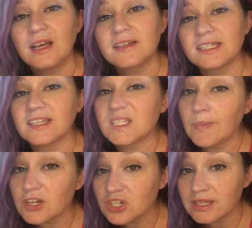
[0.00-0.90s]
This is
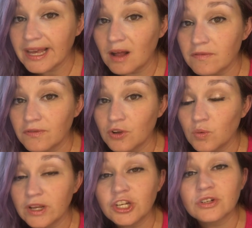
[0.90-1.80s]
especially helpful
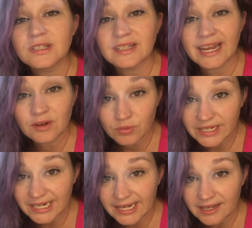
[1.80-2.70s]
when you're sight
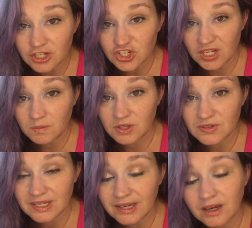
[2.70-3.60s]
reading sheet
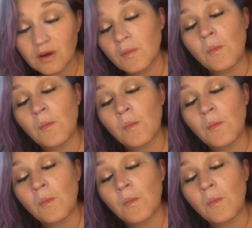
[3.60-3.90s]
music,